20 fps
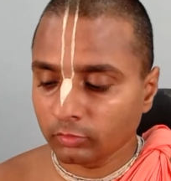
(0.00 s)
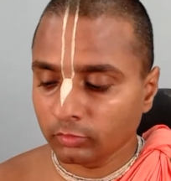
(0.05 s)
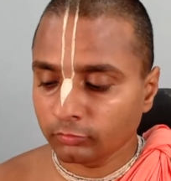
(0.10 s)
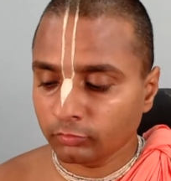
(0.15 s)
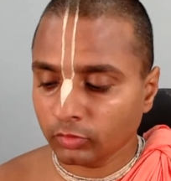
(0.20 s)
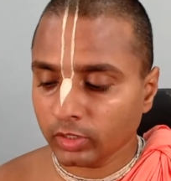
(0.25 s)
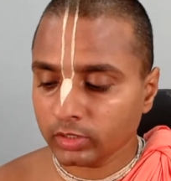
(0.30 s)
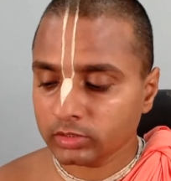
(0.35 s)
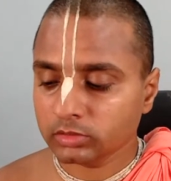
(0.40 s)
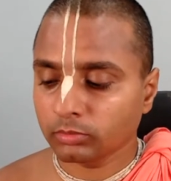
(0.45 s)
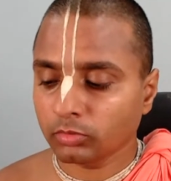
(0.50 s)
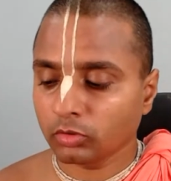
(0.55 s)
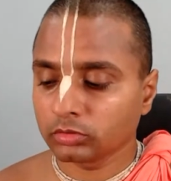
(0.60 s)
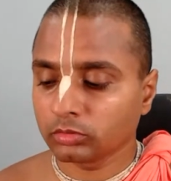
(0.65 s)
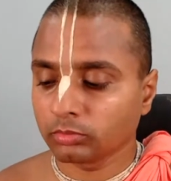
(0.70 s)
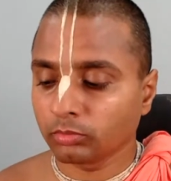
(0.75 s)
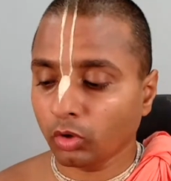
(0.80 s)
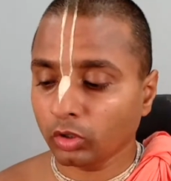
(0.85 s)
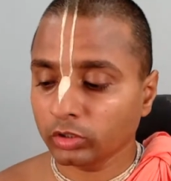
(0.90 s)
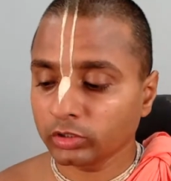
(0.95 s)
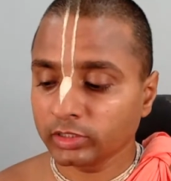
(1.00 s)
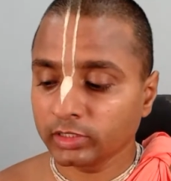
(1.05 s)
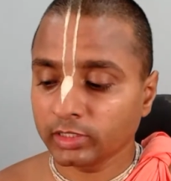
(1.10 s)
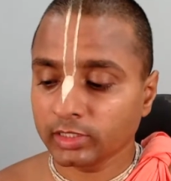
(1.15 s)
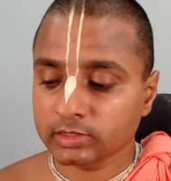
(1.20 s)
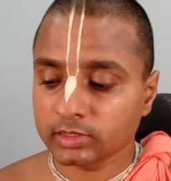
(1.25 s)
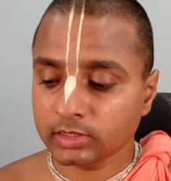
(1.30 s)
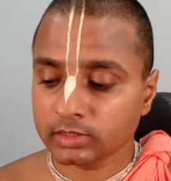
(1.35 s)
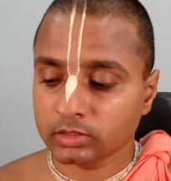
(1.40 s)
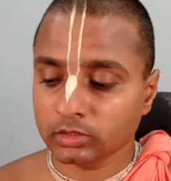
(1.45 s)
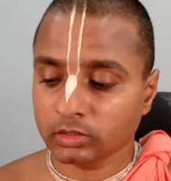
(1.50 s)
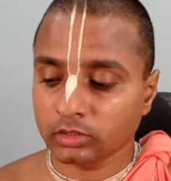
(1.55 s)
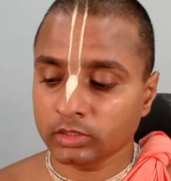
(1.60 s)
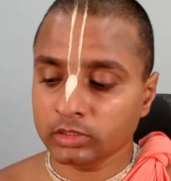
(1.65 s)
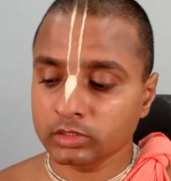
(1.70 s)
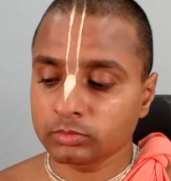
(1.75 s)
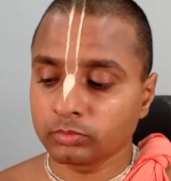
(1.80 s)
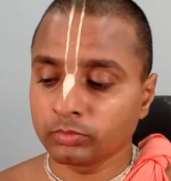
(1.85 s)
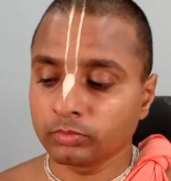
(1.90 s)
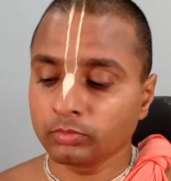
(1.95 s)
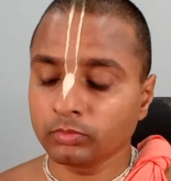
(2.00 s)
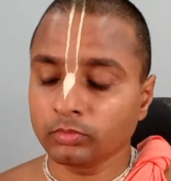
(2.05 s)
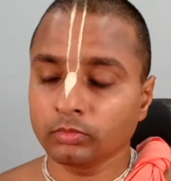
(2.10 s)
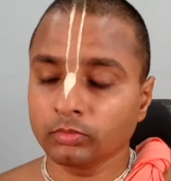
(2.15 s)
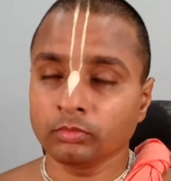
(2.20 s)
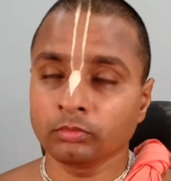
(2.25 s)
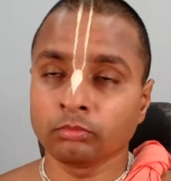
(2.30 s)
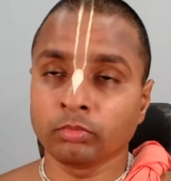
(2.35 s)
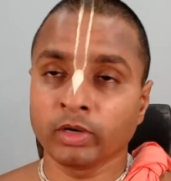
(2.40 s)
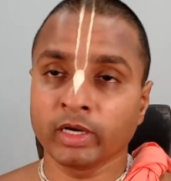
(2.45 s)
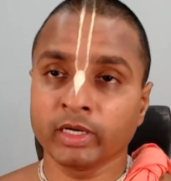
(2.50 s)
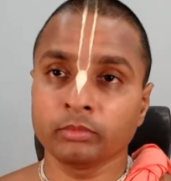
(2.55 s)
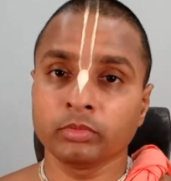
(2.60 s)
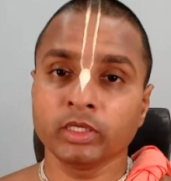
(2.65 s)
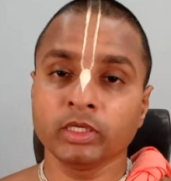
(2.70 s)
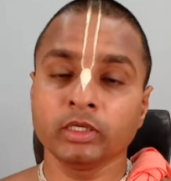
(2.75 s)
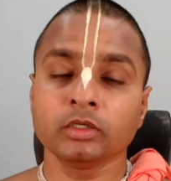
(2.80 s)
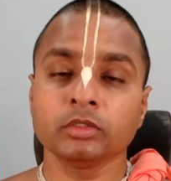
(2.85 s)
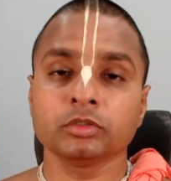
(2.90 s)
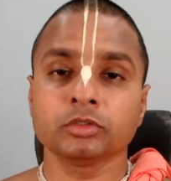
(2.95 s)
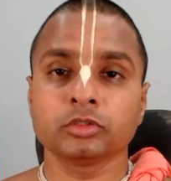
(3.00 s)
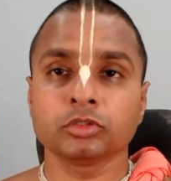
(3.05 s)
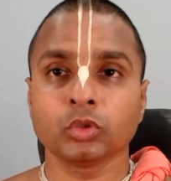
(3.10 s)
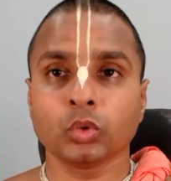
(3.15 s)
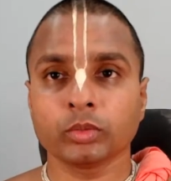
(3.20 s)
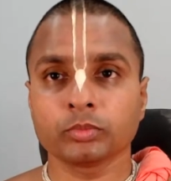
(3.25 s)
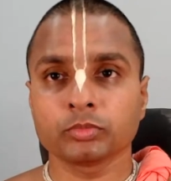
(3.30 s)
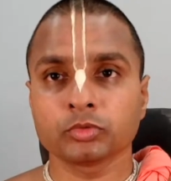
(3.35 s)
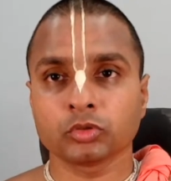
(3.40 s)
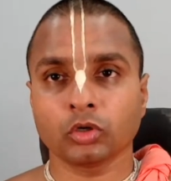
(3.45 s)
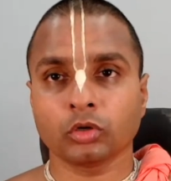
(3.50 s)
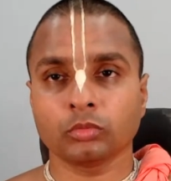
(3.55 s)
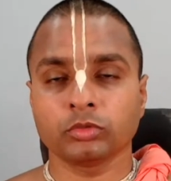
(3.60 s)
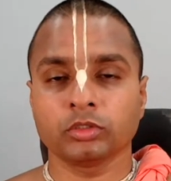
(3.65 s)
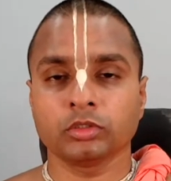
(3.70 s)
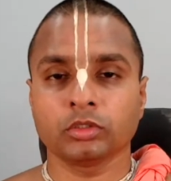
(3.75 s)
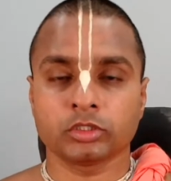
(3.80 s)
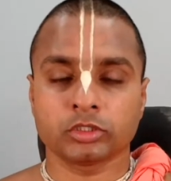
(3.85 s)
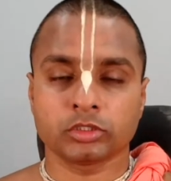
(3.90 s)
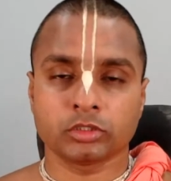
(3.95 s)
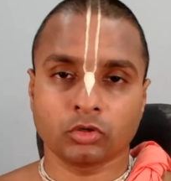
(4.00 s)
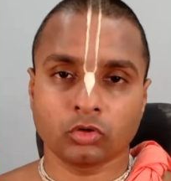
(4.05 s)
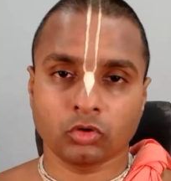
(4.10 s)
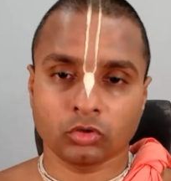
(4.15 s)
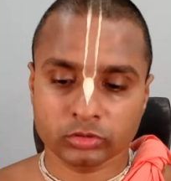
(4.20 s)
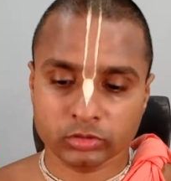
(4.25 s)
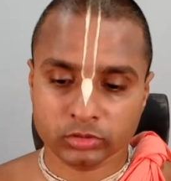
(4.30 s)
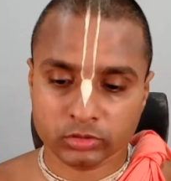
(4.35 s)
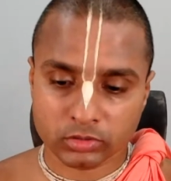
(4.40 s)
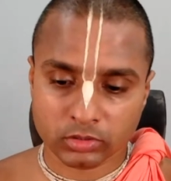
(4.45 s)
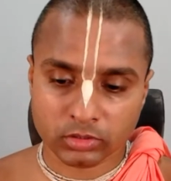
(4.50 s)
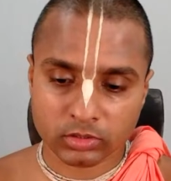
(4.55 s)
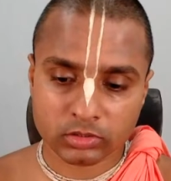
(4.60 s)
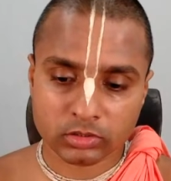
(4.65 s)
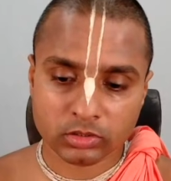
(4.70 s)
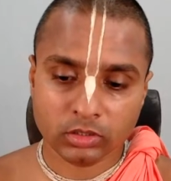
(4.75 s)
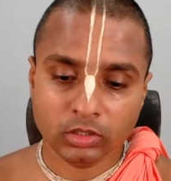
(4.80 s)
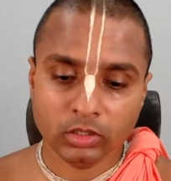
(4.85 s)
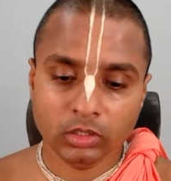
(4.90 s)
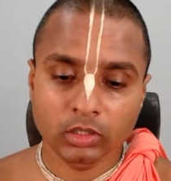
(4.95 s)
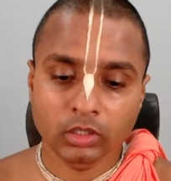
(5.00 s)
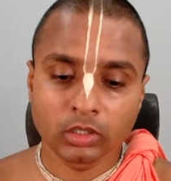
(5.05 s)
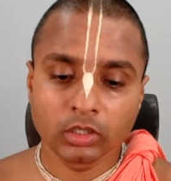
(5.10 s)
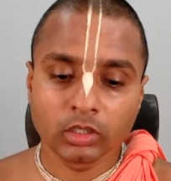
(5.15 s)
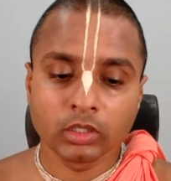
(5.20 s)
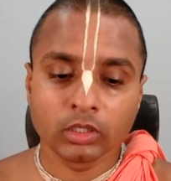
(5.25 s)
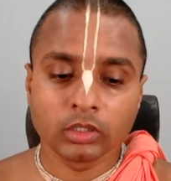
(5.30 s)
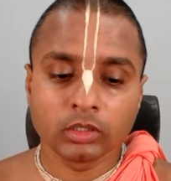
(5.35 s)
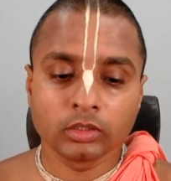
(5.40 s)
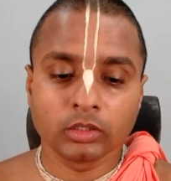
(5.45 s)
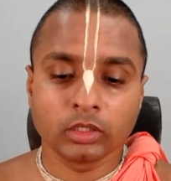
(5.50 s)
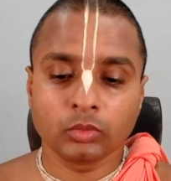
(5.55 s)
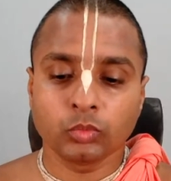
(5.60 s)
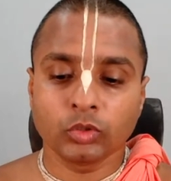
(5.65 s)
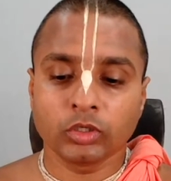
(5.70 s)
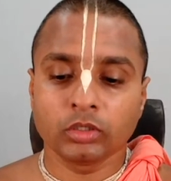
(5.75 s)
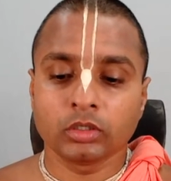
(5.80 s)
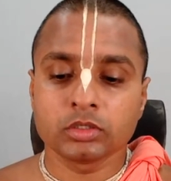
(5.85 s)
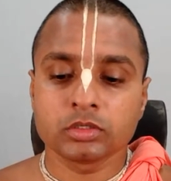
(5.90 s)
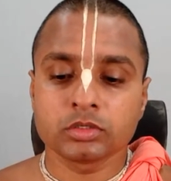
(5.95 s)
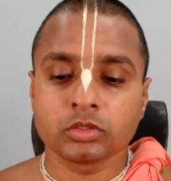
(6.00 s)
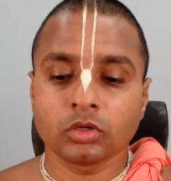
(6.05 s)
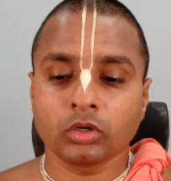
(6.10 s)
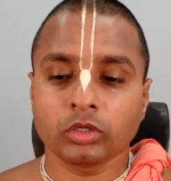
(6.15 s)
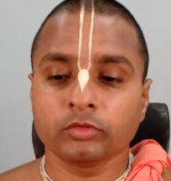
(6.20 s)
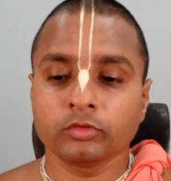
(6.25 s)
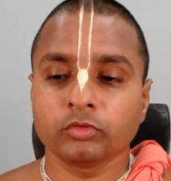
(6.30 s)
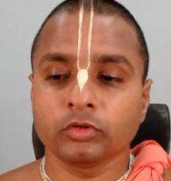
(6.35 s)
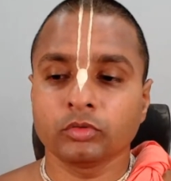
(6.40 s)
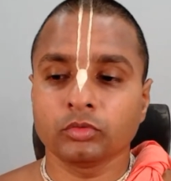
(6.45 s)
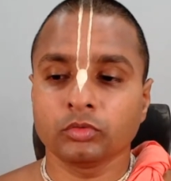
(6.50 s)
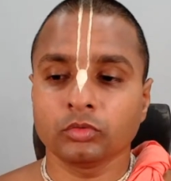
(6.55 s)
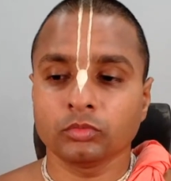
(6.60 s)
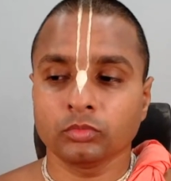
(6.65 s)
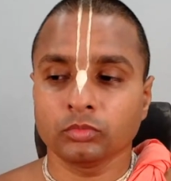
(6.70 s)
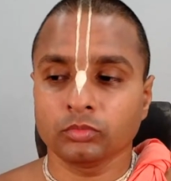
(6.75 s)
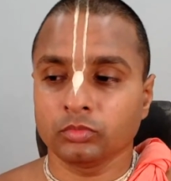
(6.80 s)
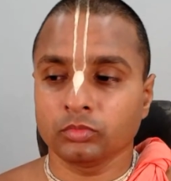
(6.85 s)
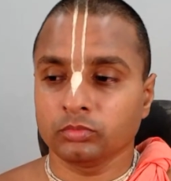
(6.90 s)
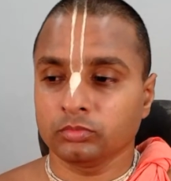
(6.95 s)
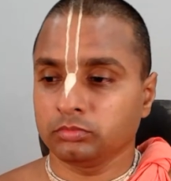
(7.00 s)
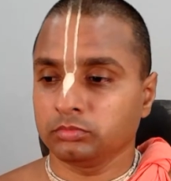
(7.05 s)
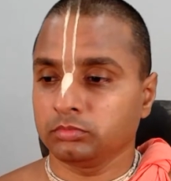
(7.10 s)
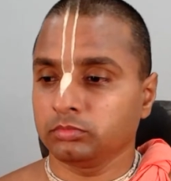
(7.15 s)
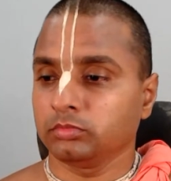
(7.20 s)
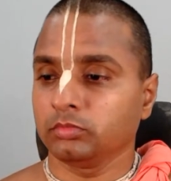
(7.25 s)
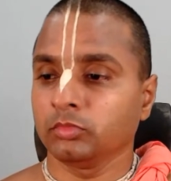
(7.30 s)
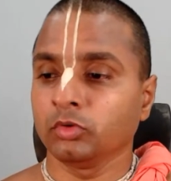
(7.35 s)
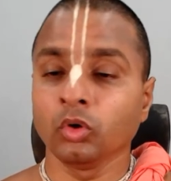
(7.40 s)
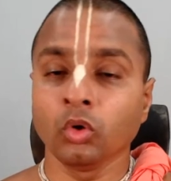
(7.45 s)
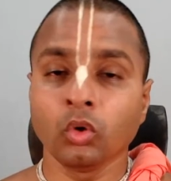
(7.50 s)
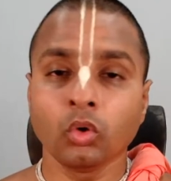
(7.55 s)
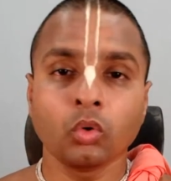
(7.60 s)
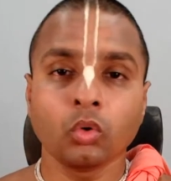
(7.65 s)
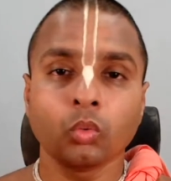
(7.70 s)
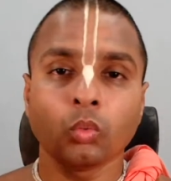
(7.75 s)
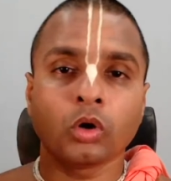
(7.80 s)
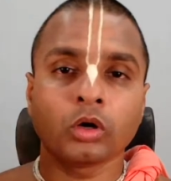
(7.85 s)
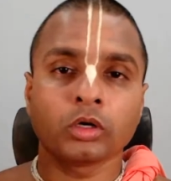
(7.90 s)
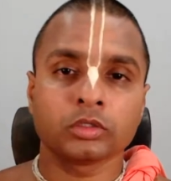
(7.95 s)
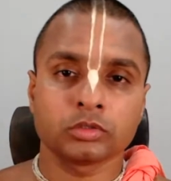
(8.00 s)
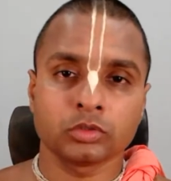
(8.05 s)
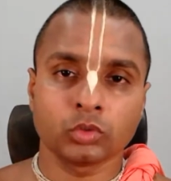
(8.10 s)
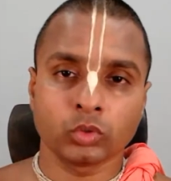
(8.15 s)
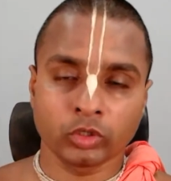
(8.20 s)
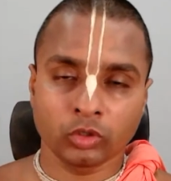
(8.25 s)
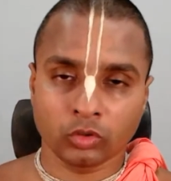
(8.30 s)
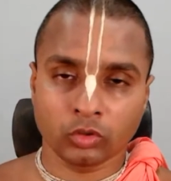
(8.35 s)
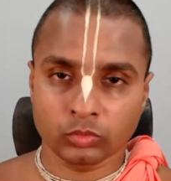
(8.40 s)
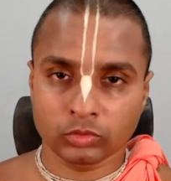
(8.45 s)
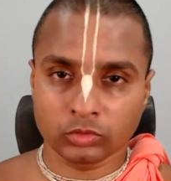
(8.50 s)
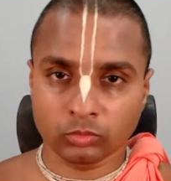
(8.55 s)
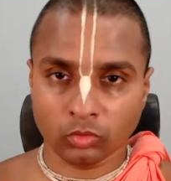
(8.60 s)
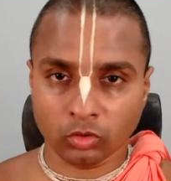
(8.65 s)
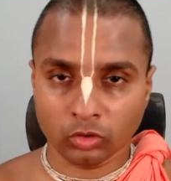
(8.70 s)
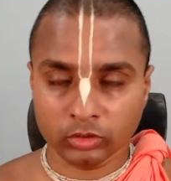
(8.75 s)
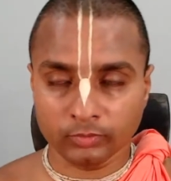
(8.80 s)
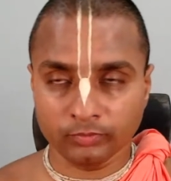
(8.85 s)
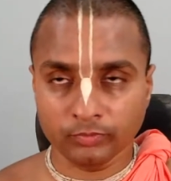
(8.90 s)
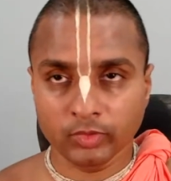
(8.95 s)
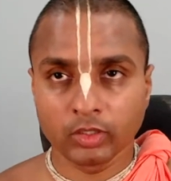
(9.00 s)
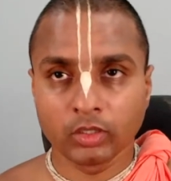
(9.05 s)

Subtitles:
forgets about the bodily necessities by being so absorbed in Krishna consciousness that one does not even know what is going on with the body.